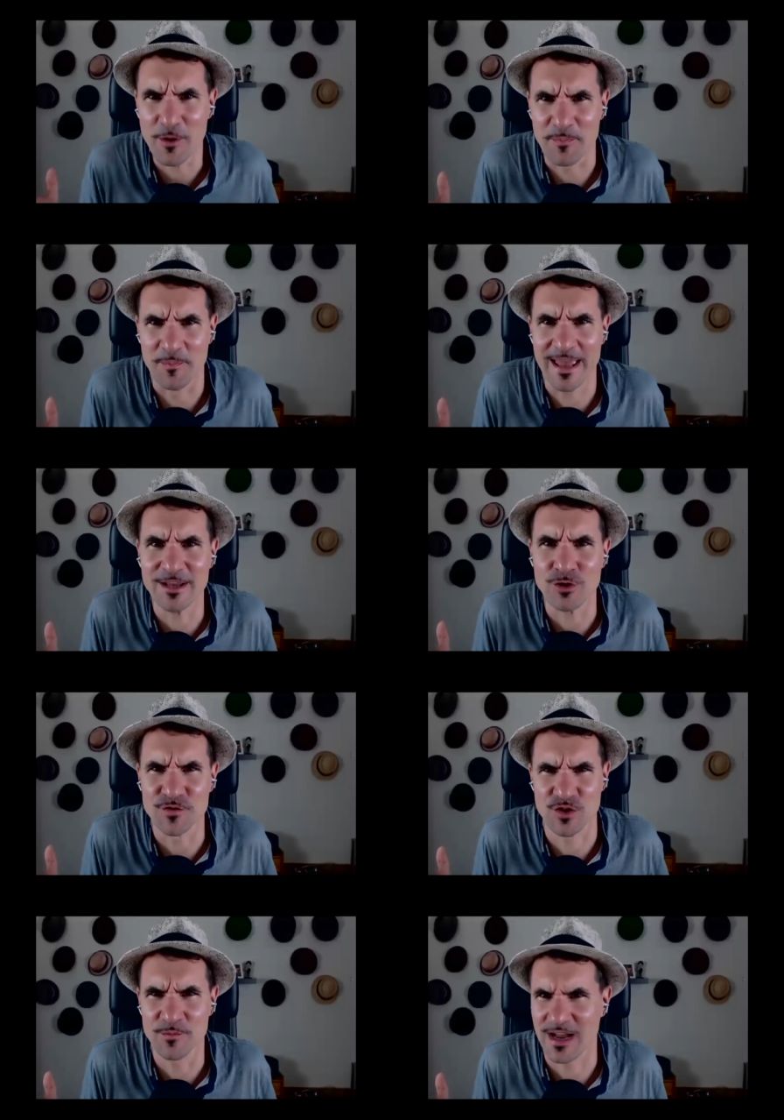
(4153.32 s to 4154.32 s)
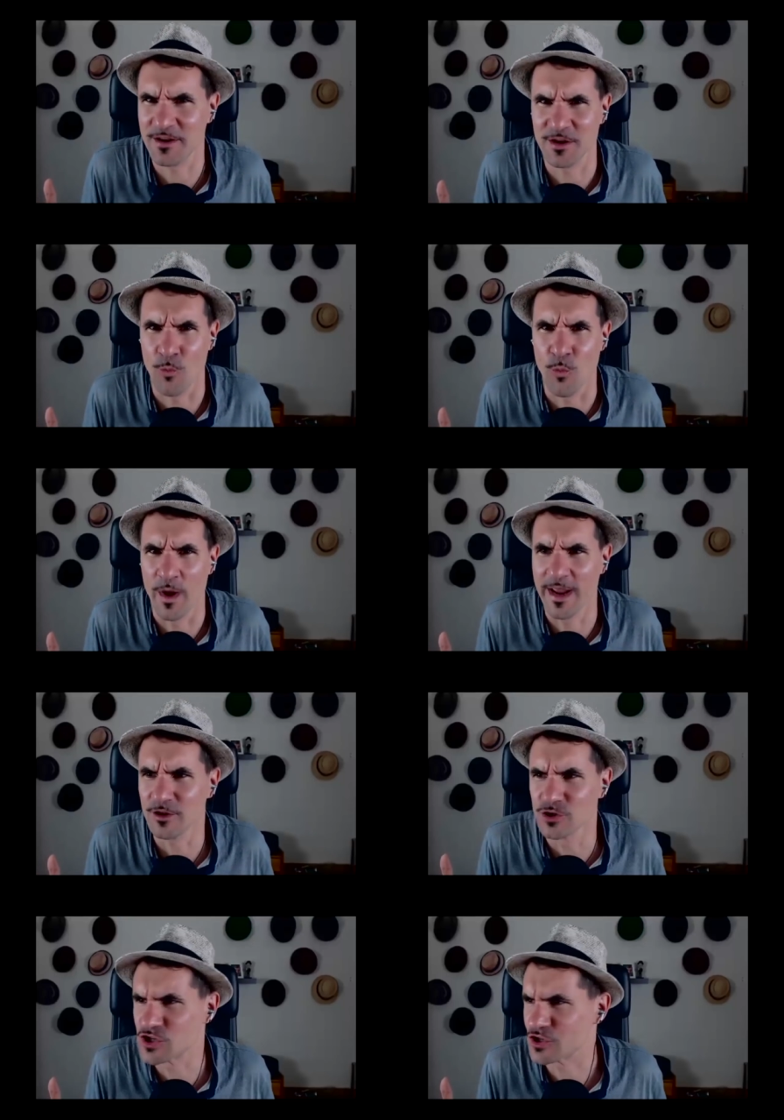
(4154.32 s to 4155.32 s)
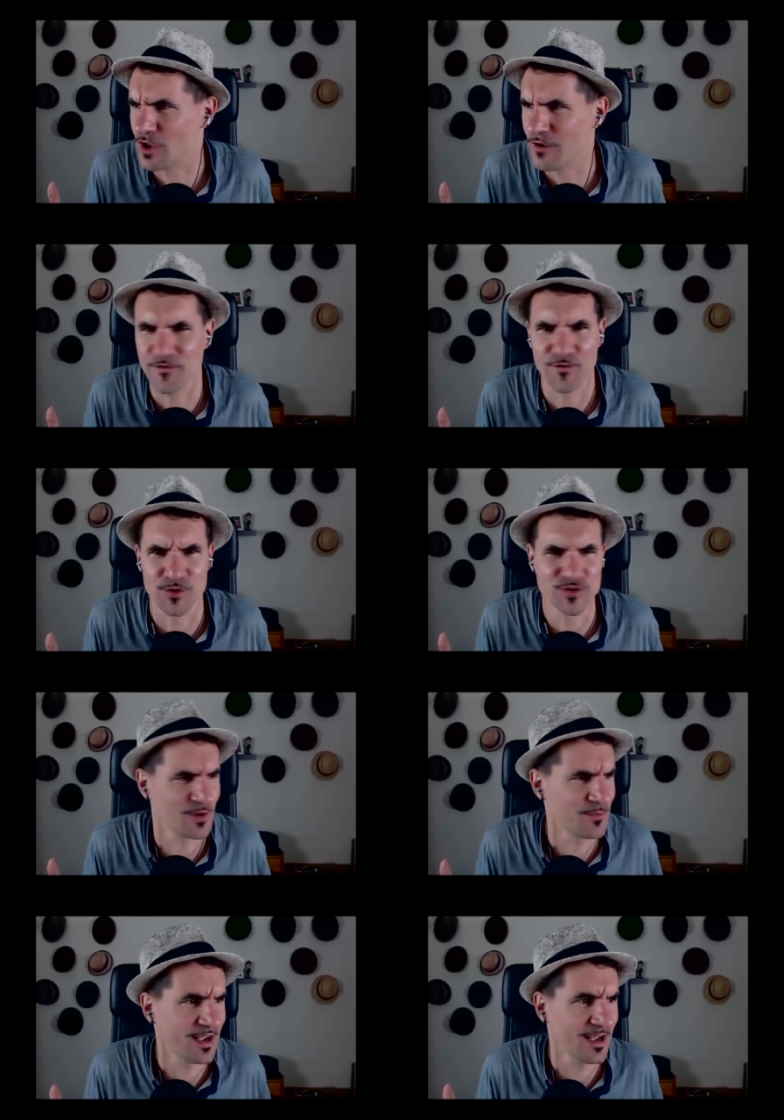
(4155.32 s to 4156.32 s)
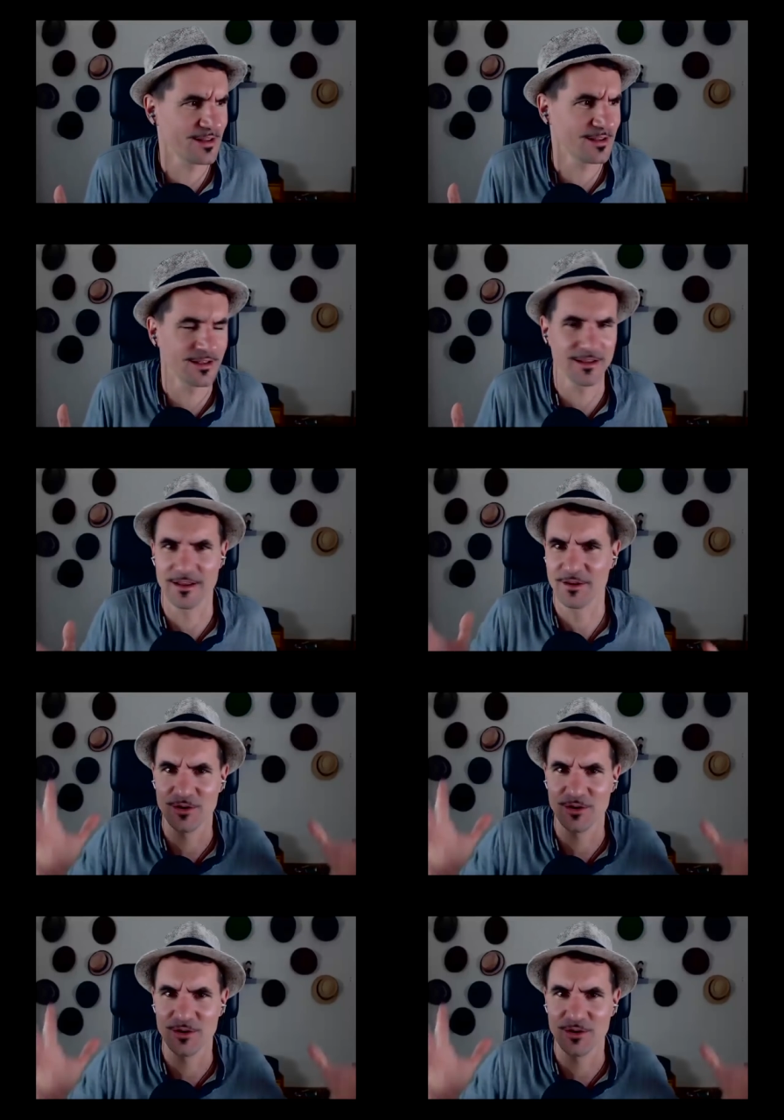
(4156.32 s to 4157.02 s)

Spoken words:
made of some kind of whale stuff or some kind of, you know?